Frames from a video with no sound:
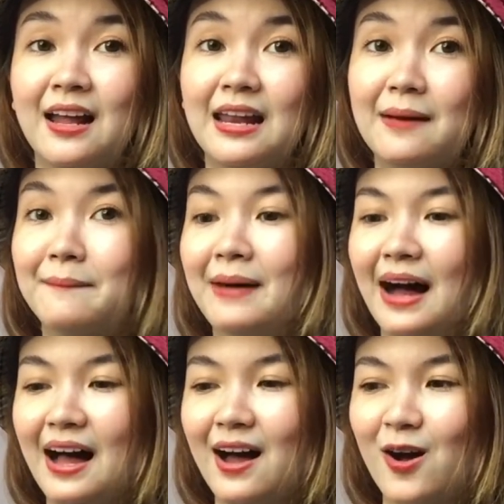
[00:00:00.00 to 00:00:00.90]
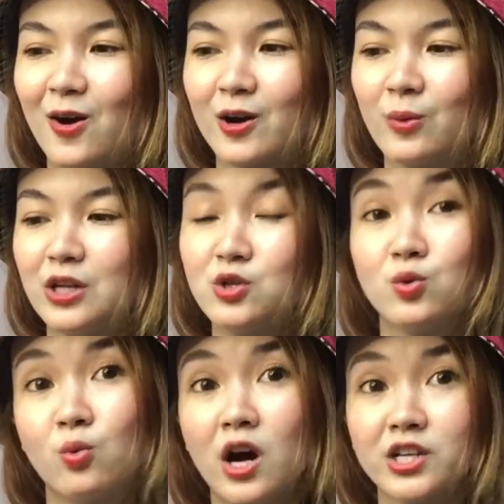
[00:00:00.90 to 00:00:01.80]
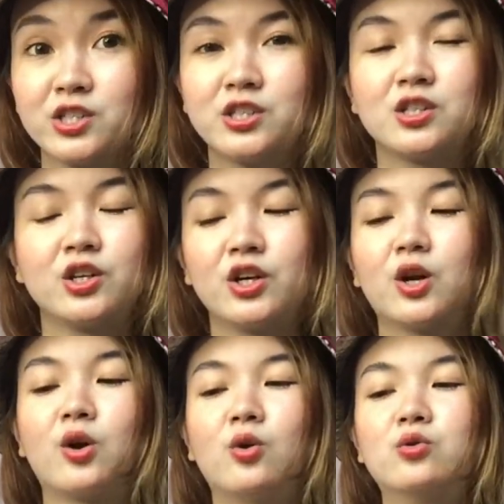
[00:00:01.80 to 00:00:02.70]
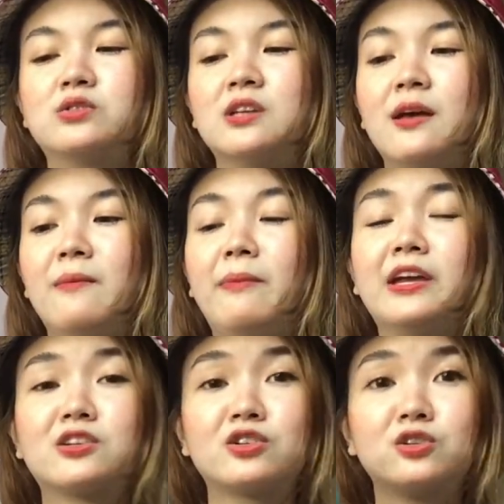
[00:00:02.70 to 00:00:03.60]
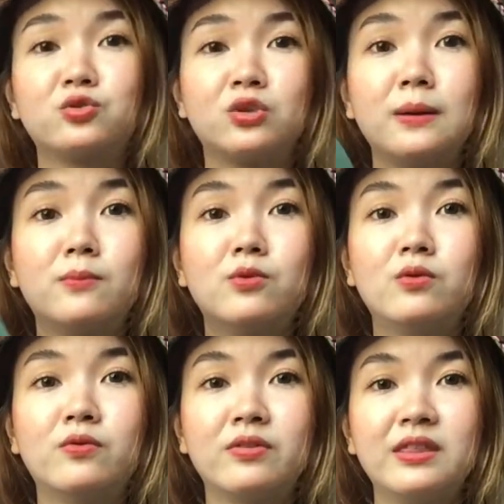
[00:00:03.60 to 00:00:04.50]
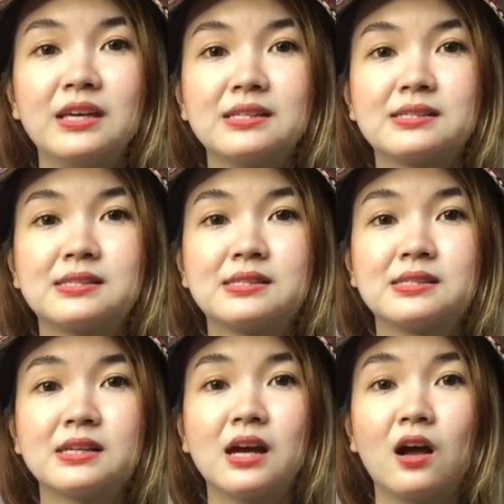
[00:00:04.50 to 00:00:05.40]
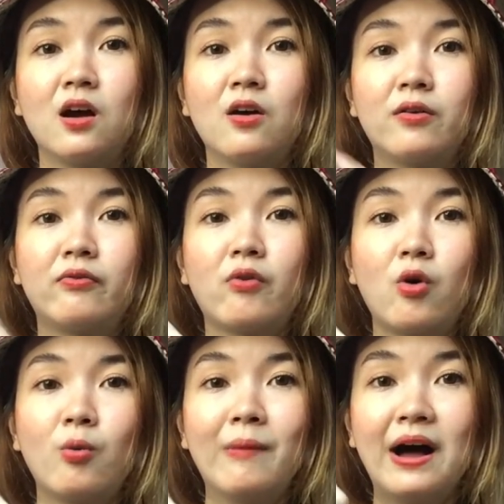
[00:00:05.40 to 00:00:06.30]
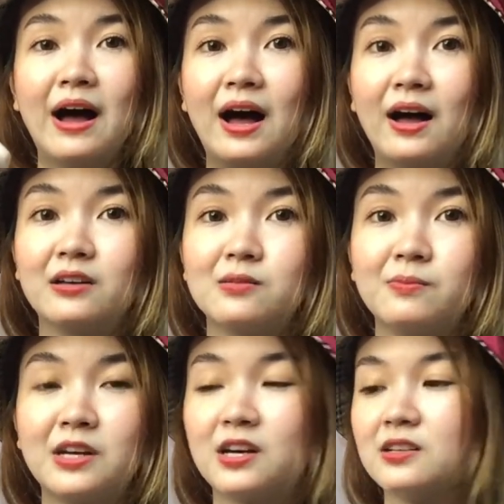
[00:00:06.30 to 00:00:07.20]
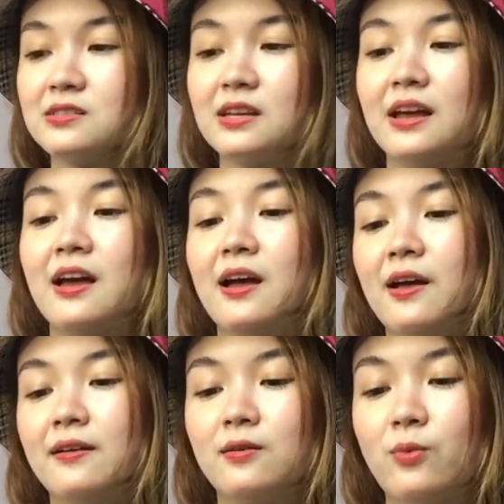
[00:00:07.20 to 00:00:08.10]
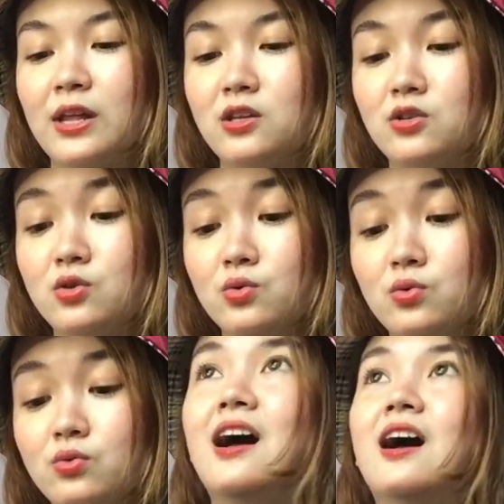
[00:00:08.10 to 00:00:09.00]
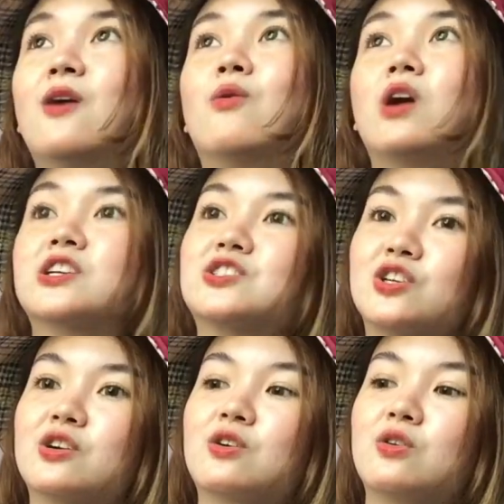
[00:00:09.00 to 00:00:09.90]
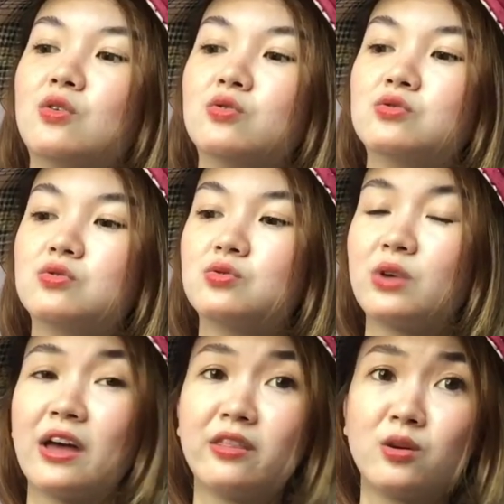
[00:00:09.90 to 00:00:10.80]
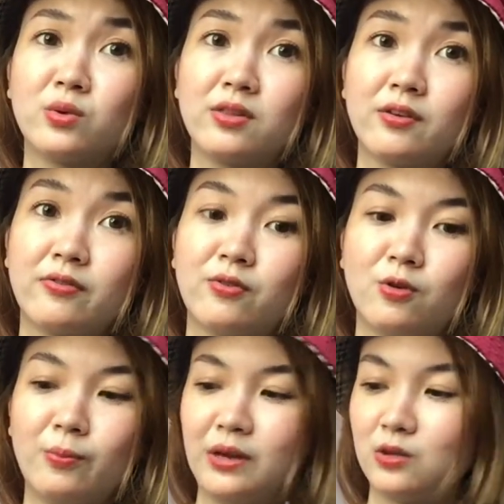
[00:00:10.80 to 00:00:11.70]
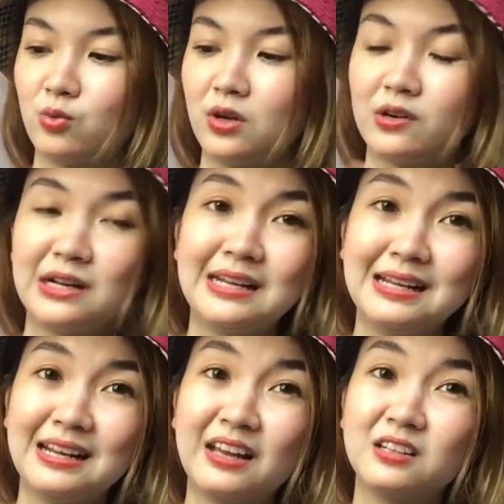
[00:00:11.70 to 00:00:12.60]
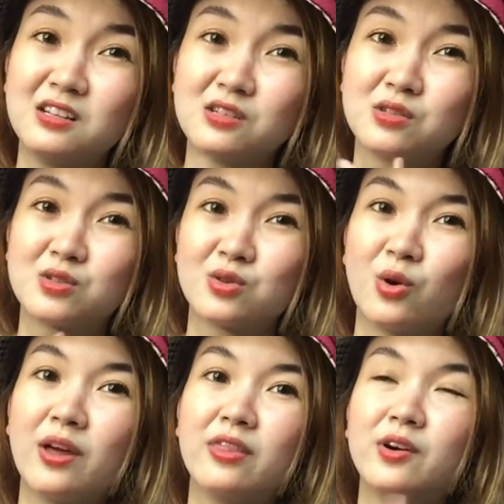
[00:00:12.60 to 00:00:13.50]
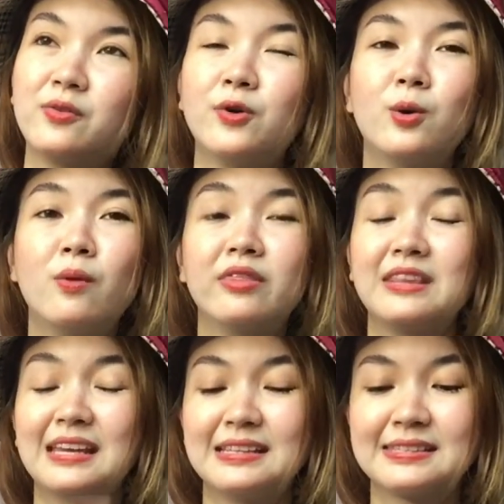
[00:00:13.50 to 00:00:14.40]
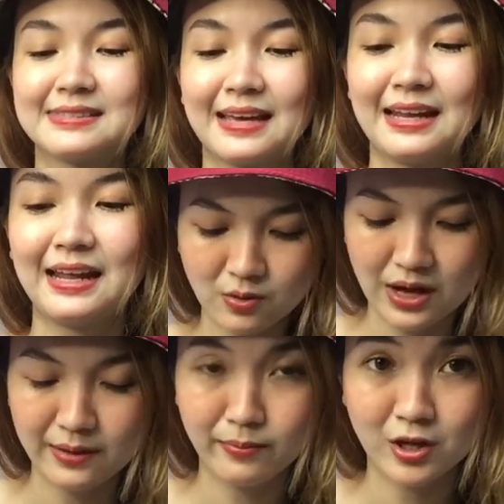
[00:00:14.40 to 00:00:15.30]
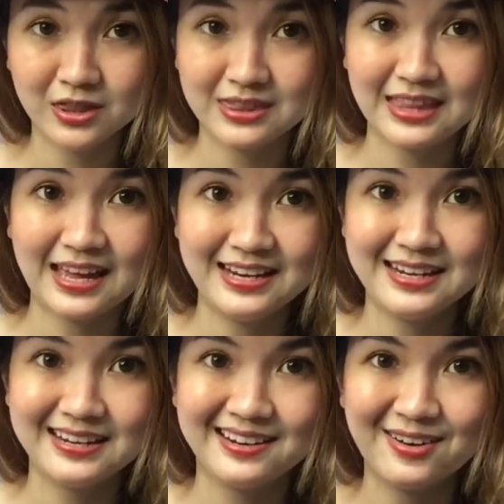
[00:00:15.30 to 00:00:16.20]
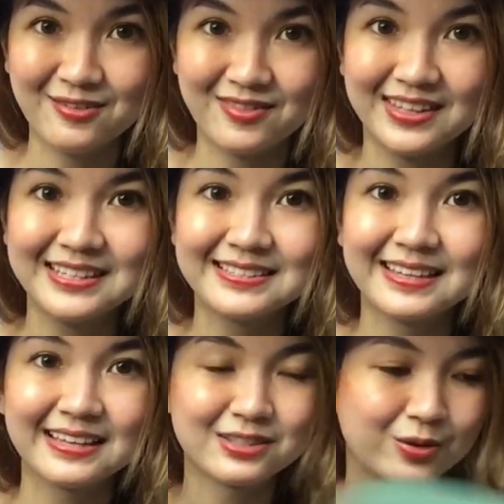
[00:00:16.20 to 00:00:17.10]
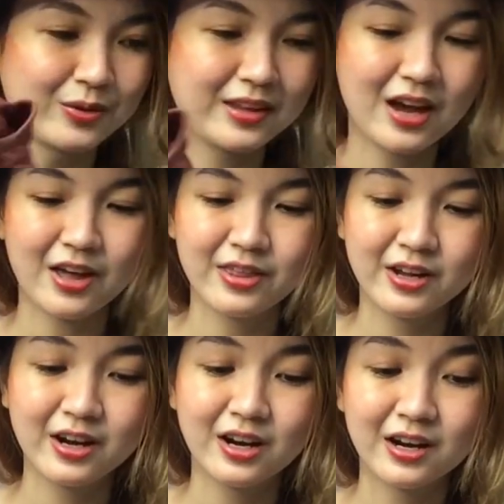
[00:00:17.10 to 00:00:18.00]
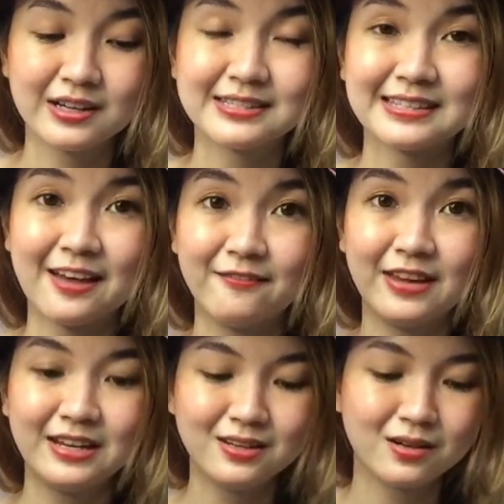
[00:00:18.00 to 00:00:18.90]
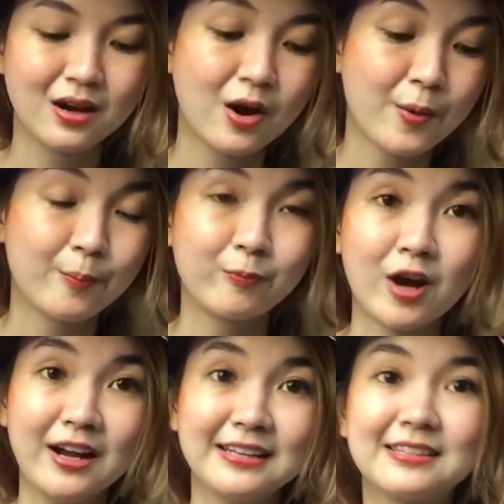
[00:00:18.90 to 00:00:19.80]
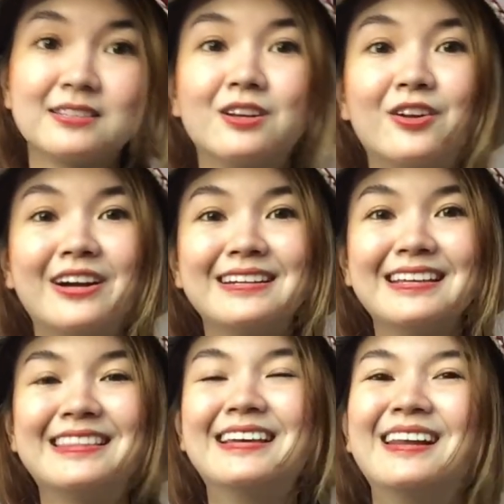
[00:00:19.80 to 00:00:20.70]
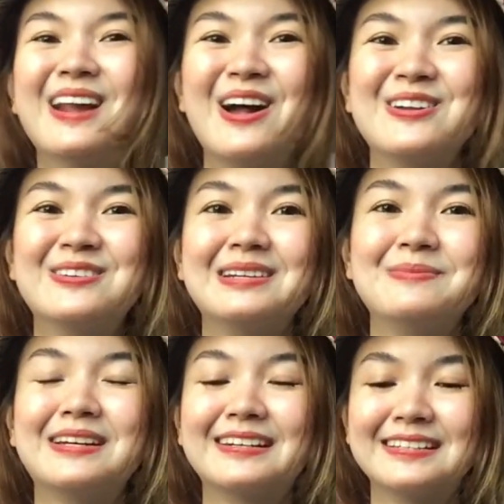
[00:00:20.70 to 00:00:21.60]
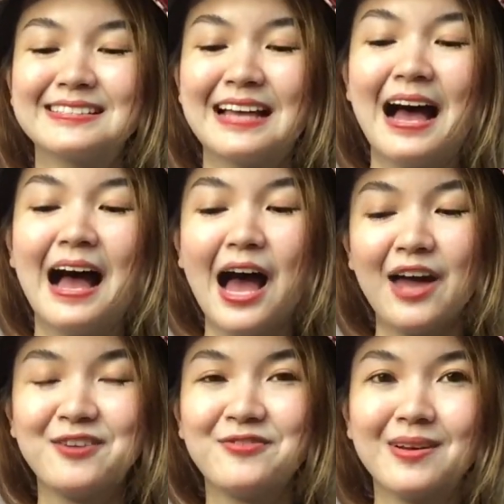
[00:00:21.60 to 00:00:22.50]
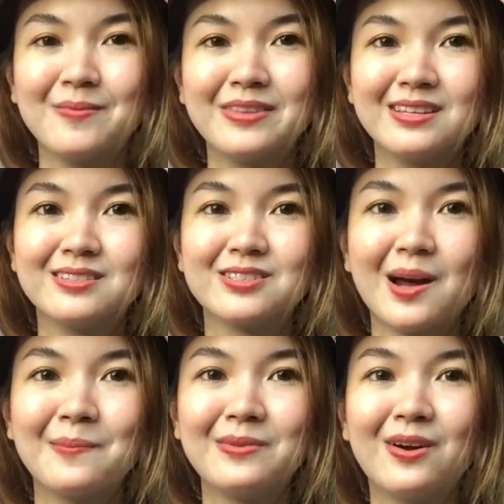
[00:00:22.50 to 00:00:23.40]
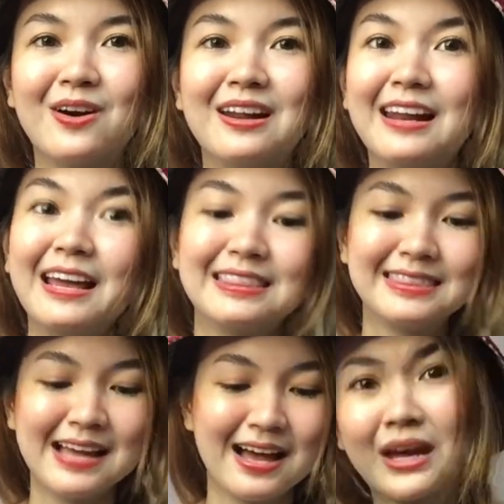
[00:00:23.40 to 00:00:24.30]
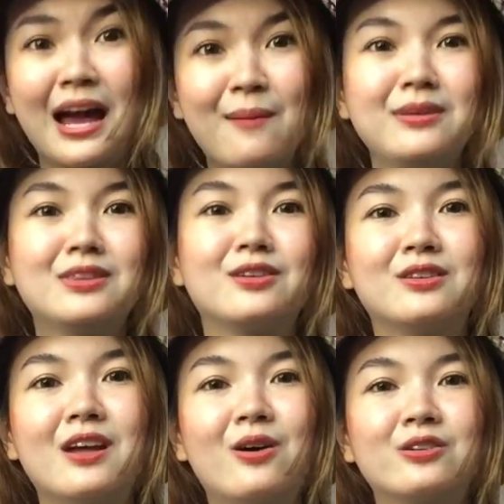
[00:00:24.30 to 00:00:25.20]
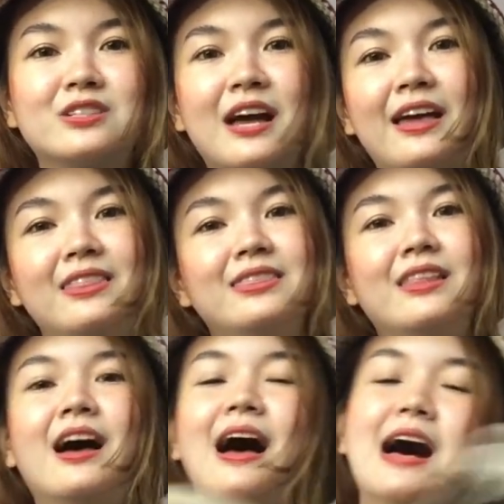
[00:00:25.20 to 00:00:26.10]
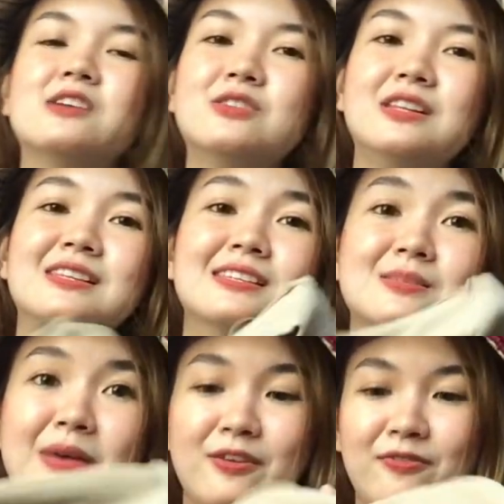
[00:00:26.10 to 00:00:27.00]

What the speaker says: laba or when you wash your clothes, make sure to remove this foam ha, because when you wash your clothes together with the foam, it will really like destroy the foam on the inside. So I bought 10 of these, so the other 7 bralette is already in the laundry because I filmed this Shopee haul late na. Nagamit na gina ko siya. And actually, this is my